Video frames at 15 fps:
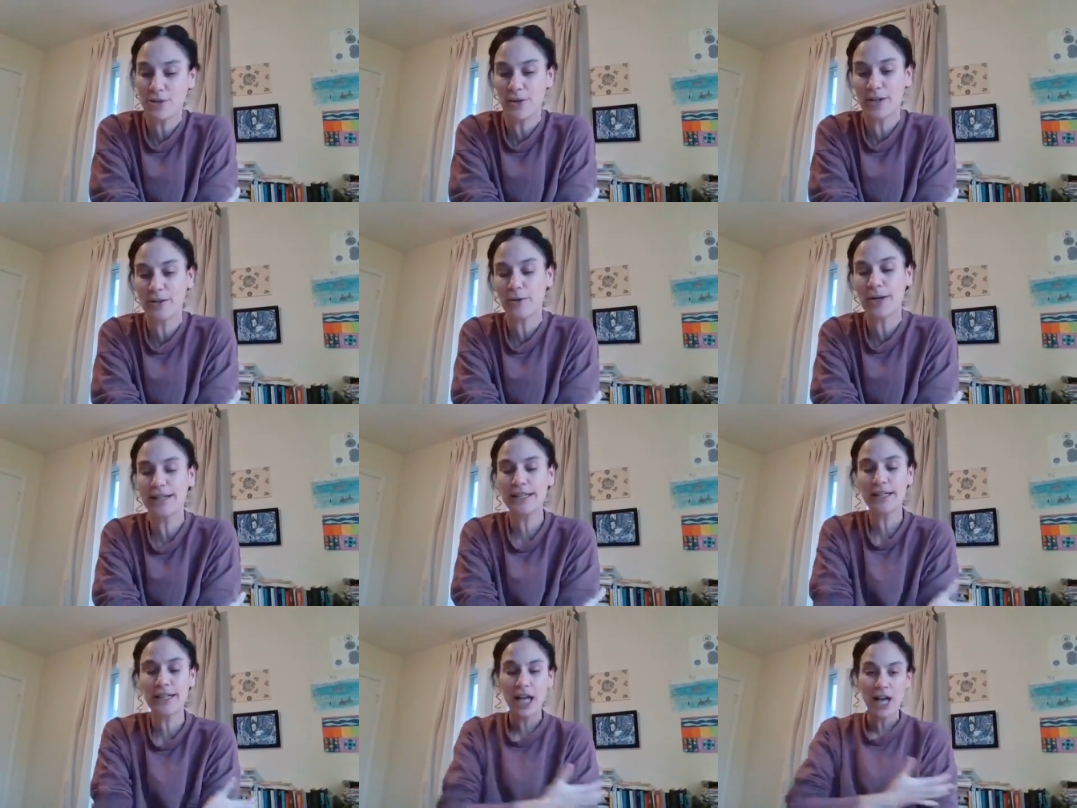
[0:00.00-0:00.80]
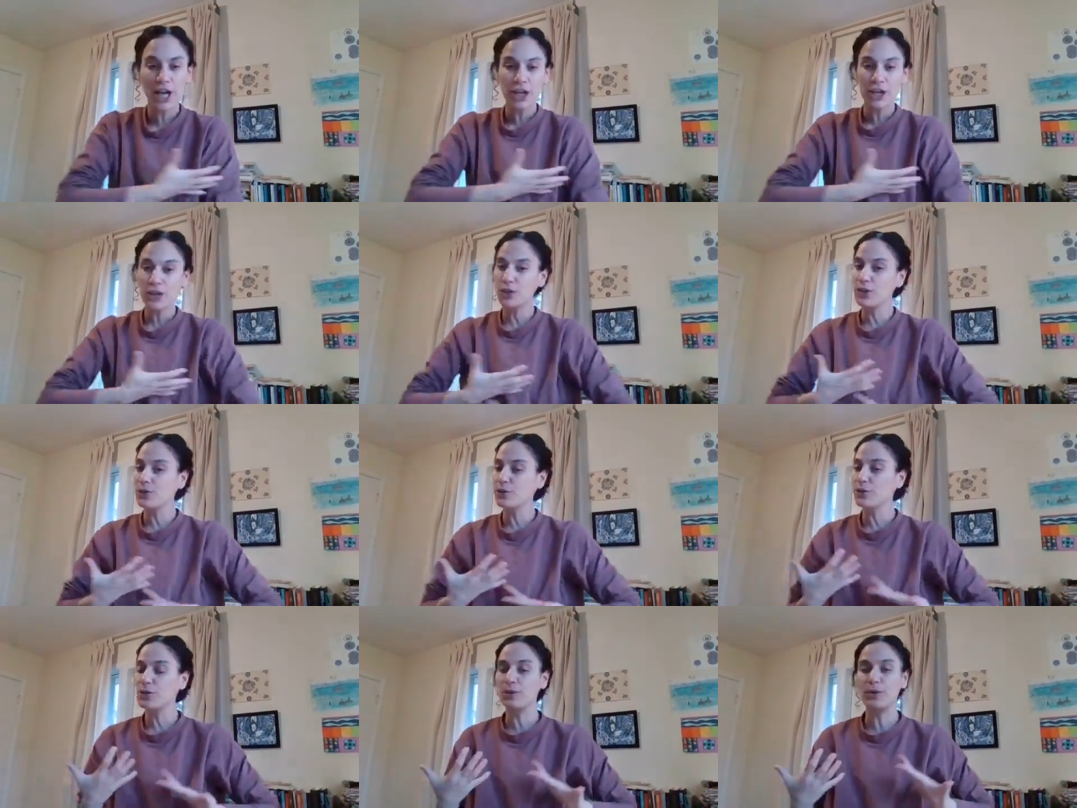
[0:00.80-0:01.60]
around writing,
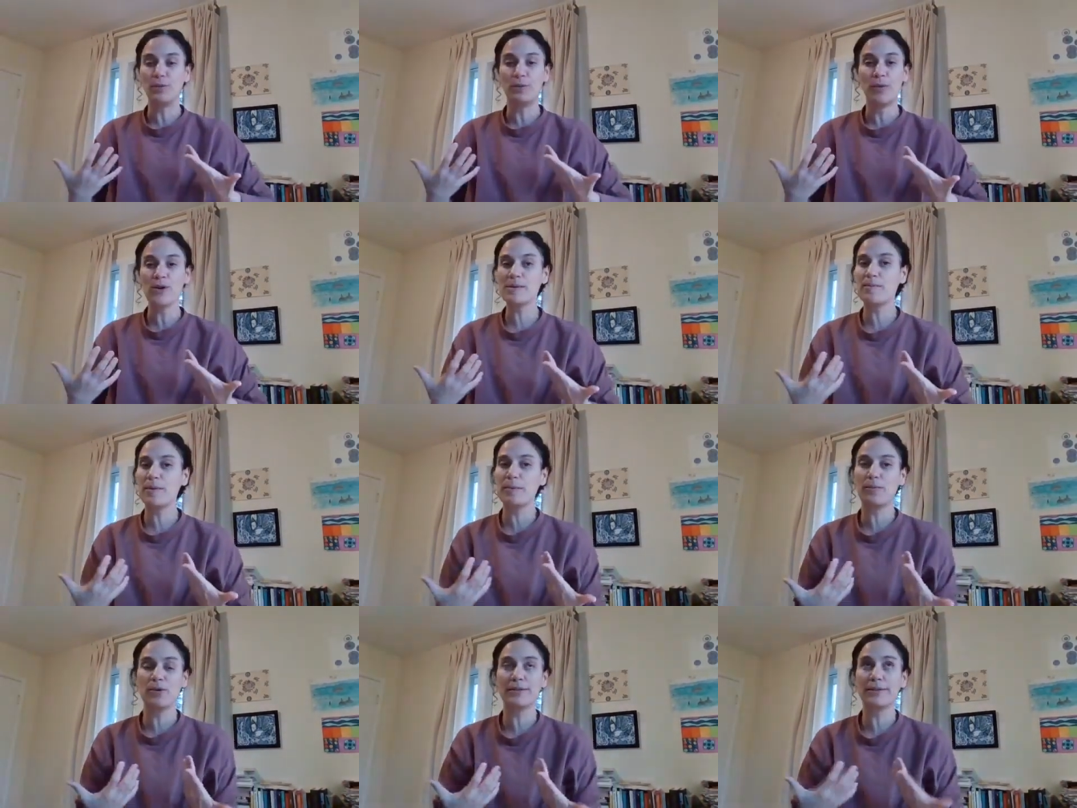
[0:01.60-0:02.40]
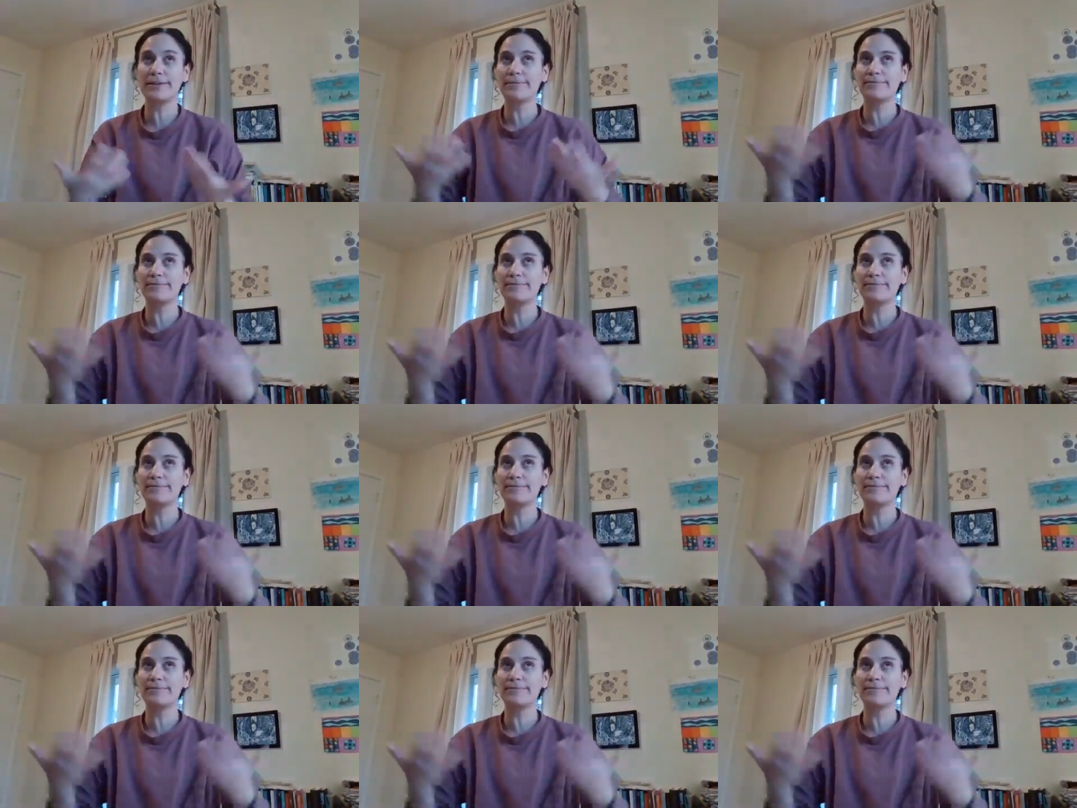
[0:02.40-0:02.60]
most people,